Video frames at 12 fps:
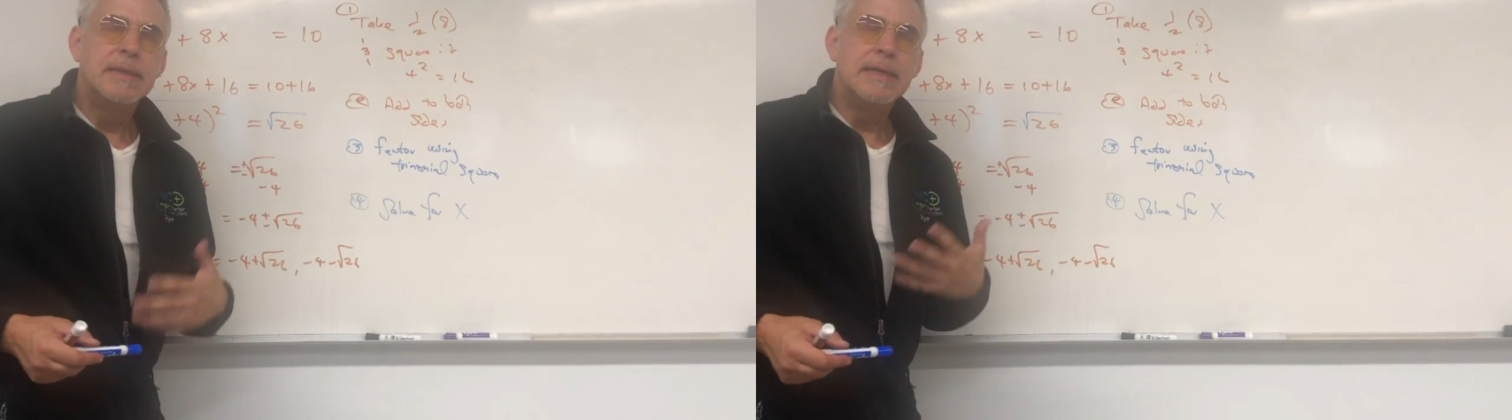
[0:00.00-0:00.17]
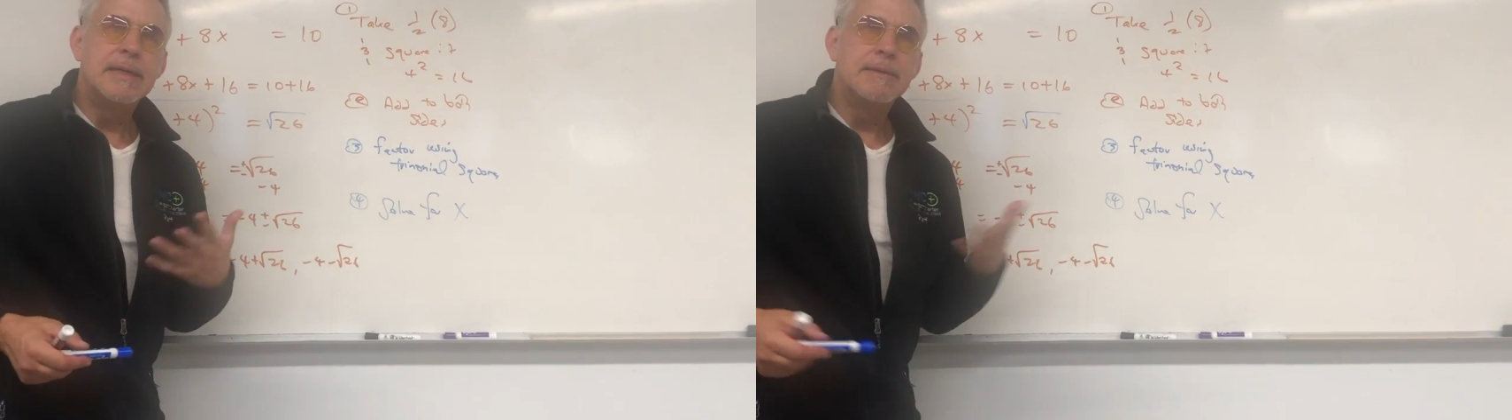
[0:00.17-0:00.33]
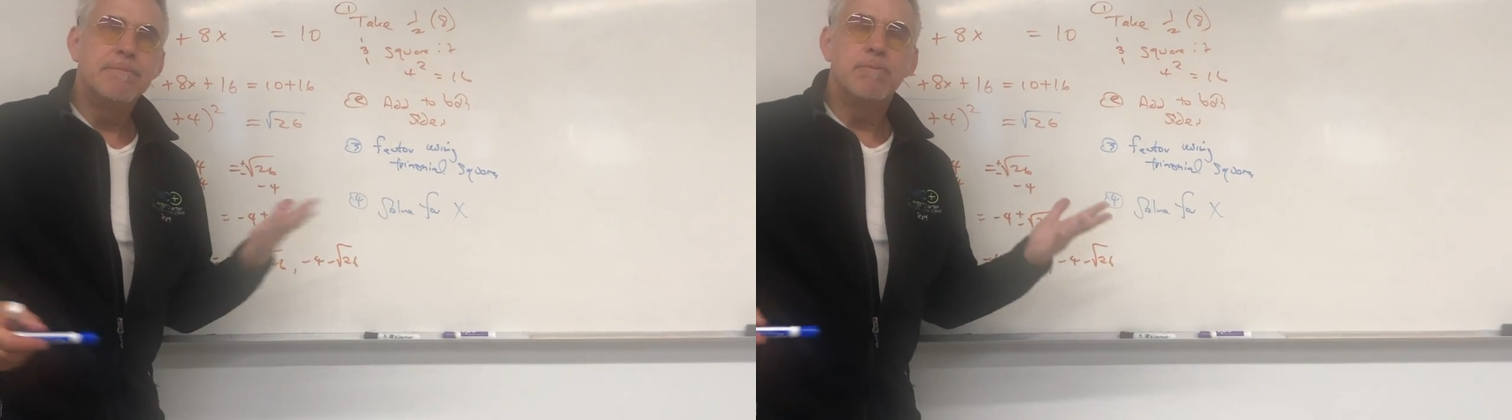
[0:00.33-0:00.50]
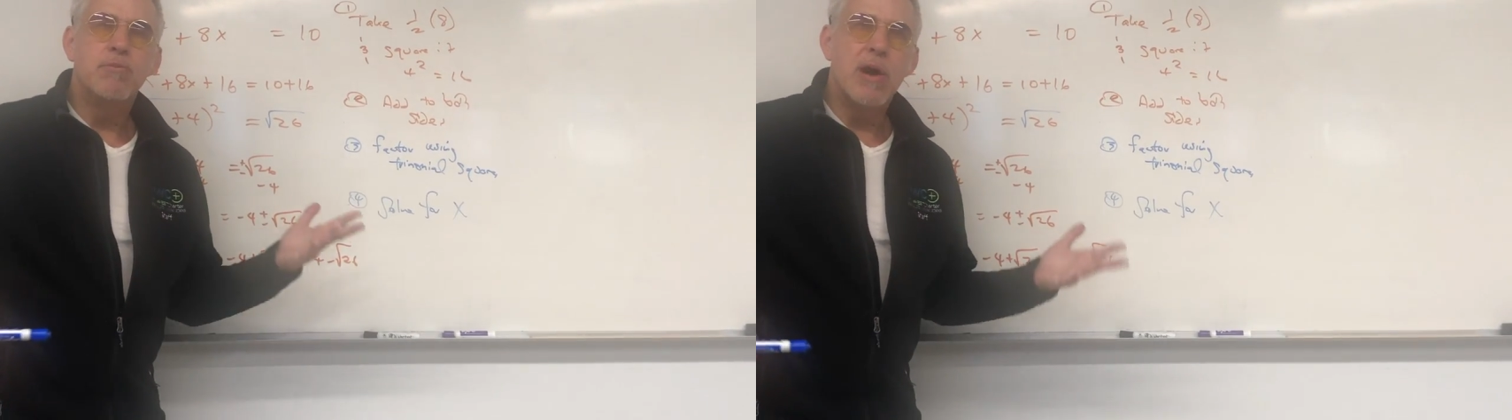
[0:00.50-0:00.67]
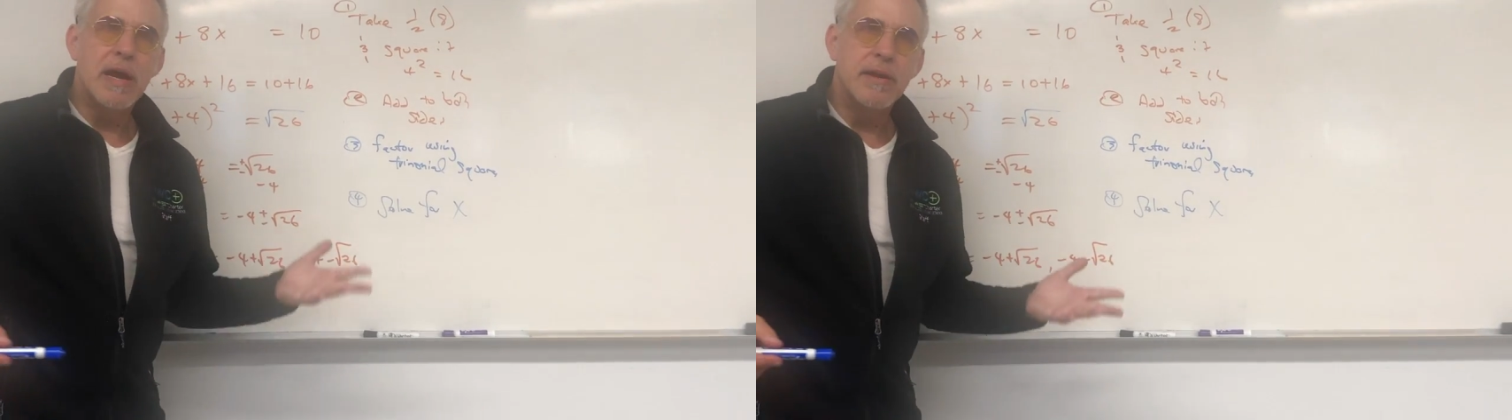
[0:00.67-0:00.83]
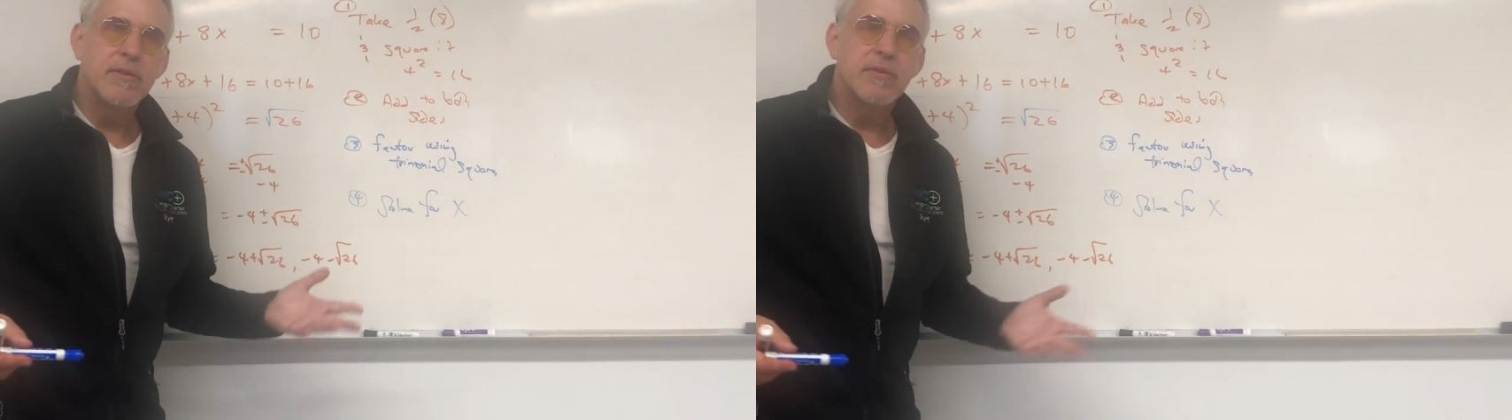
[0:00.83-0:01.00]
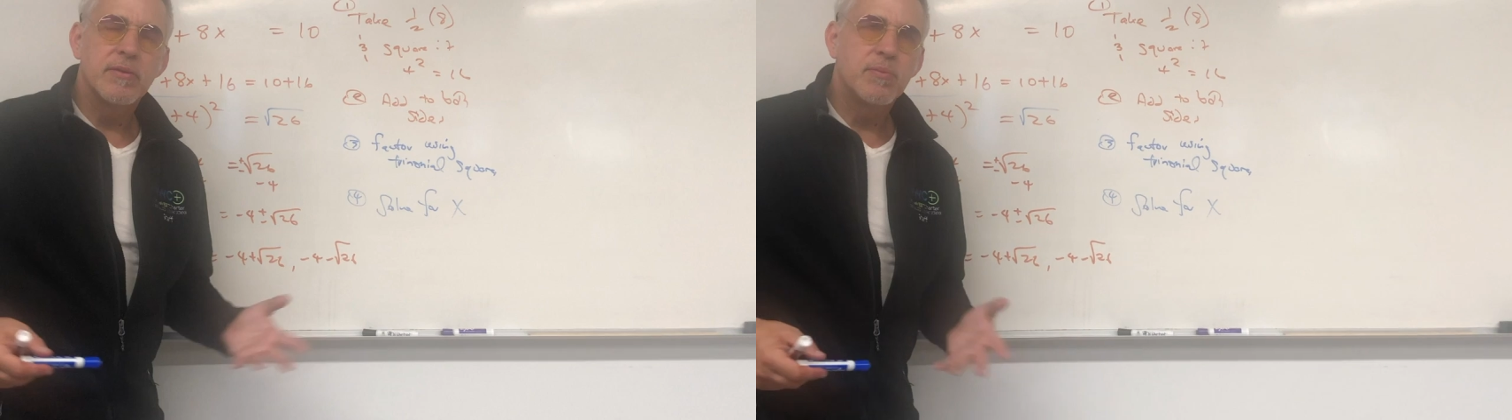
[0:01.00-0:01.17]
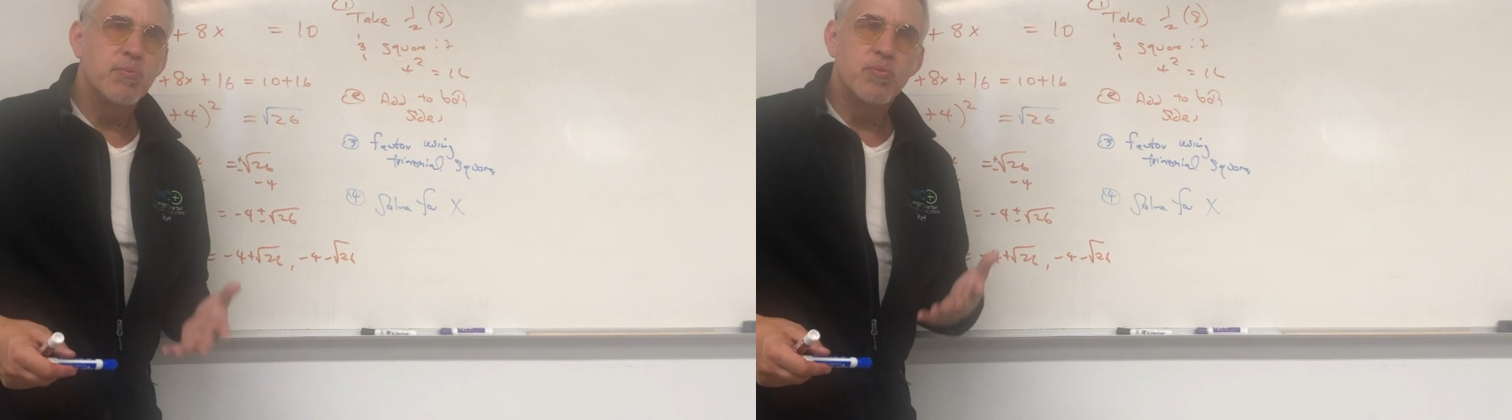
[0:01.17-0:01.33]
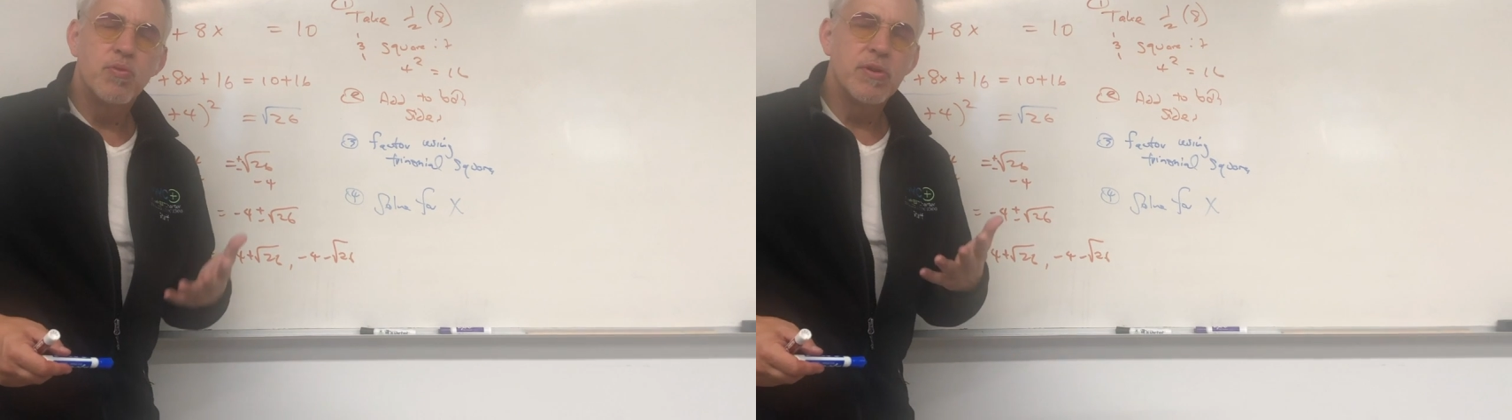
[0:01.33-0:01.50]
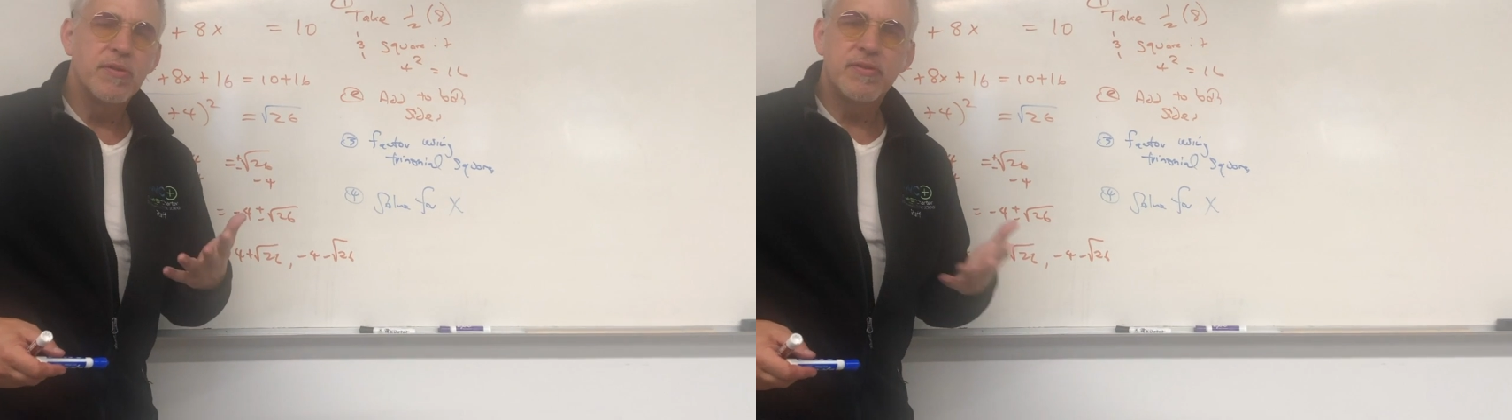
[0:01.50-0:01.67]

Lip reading: It's root of